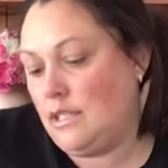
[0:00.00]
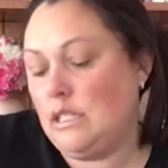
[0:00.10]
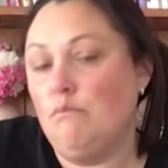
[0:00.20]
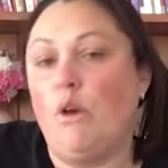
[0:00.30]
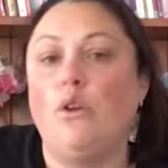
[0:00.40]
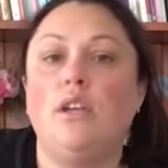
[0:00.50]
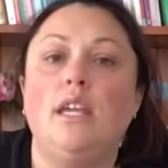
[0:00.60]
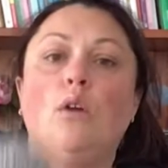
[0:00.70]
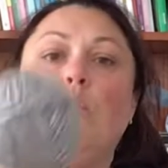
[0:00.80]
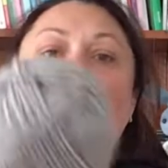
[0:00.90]

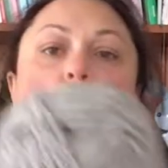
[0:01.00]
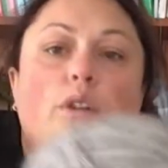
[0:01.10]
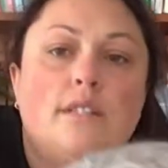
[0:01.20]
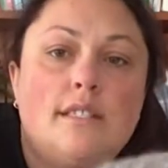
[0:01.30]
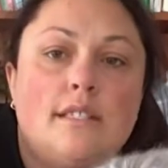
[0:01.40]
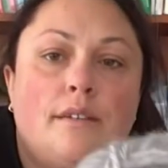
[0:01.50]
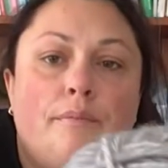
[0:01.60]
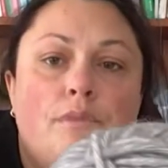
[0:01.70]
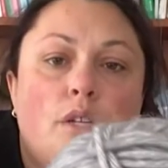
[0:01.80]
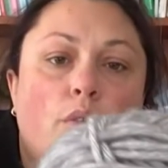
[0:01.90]
smoky quartz,
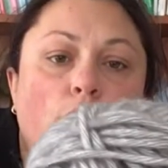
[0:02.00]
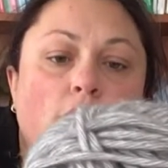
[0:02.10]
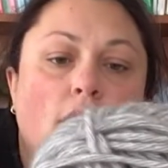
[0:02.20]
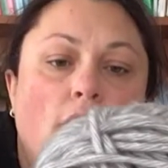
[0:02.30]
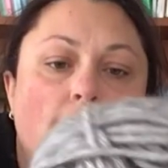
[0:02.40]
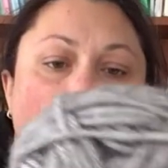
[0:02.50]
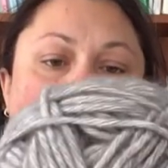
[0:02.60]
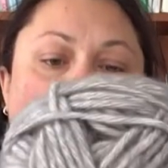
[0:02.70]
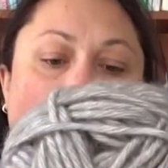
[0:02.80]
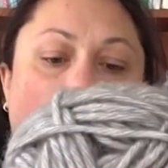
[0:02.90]
so a really nice
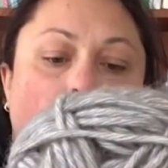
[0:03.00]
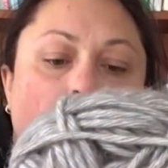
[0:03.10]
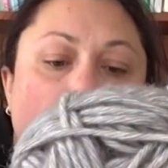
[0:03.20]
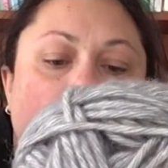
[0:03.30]
gray.